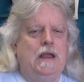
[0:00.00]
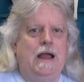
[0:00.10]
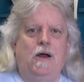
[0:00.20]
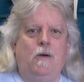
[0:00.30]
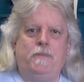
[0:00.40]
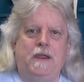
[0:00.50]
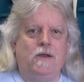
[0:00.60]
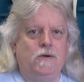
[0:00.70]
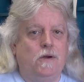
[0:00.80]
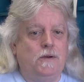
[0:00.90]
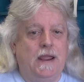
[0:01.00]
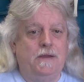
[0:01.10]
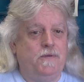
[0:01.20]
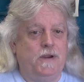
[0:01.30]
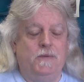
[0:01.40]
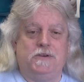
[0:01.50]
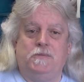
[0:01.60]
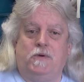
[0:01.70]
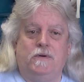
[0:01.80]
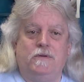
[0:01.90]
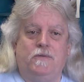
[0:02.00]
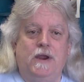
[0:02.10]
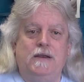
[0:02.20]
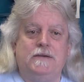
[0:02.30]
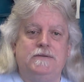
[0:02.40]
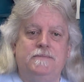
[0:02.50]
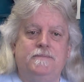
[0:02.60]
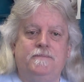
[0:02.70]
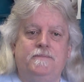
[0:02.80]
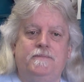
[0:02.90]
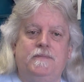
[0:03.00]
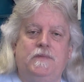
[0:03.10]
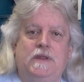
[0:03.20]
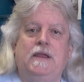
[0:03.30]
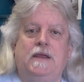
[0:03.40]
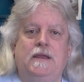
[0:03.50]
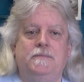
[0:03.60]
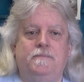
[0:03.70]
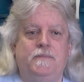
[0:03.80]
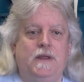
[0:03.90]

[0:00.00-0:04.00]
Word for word: I hope they don't go down very much more in the ratings. TNA.